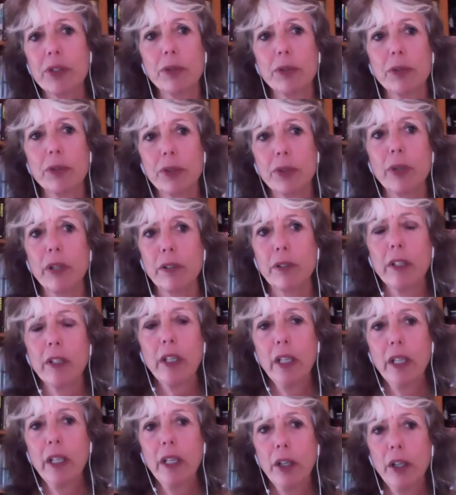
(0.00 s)
who
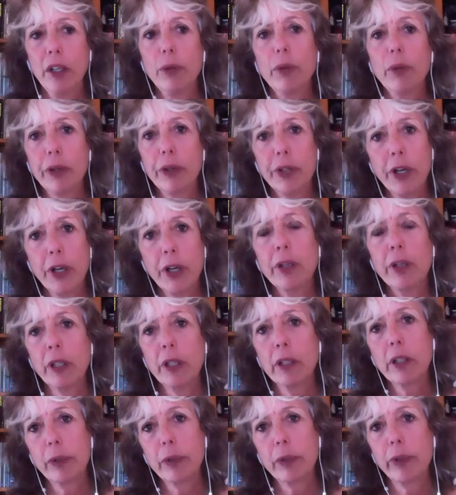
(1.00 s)
are known in
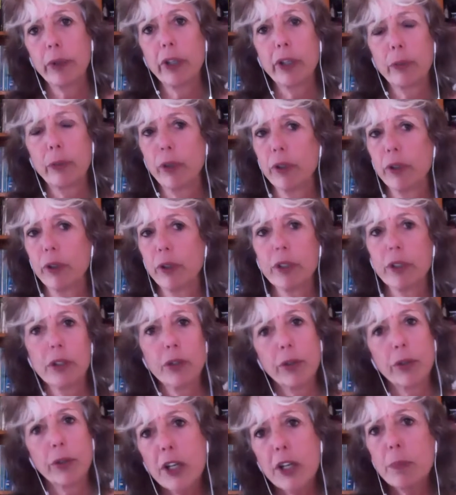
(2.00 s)
the literary world, and
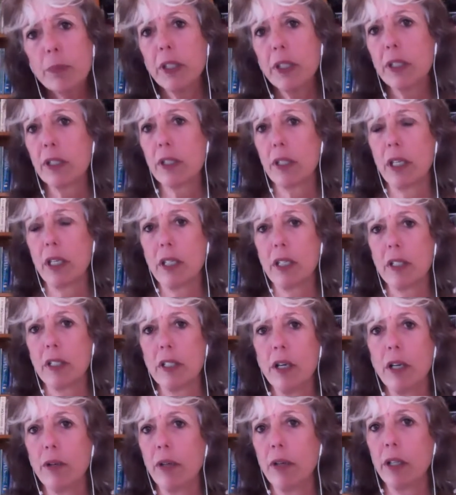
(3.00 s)
your husband is
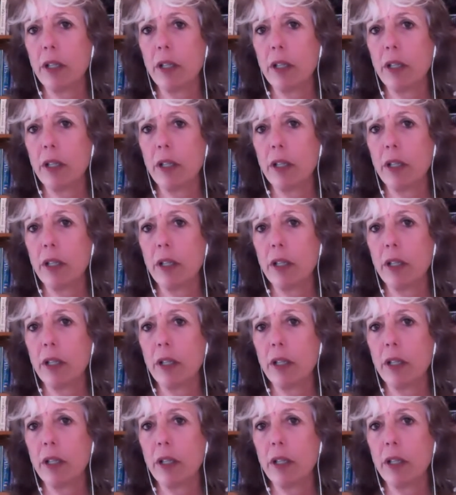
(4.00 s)
known